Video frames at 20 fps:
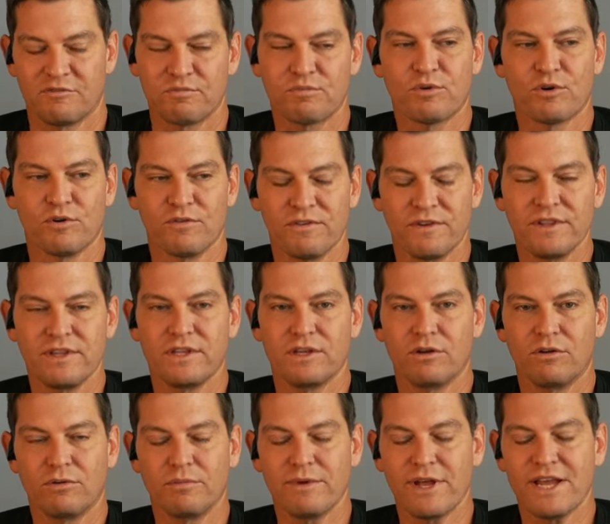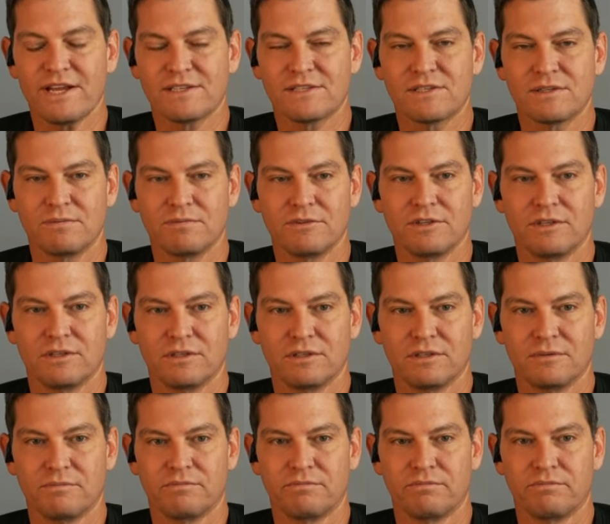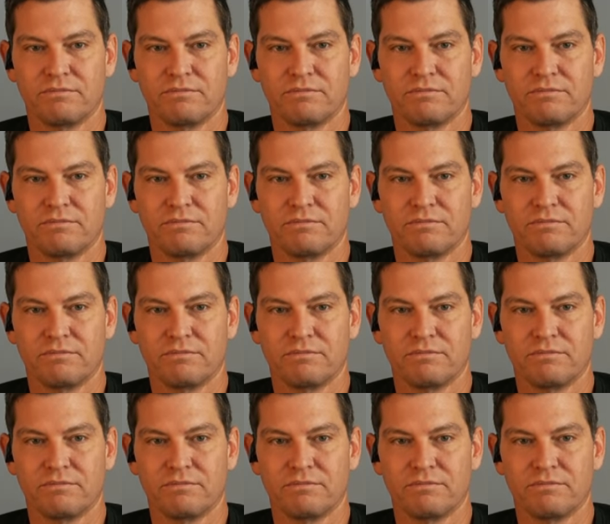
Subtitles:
proven the old maxim, the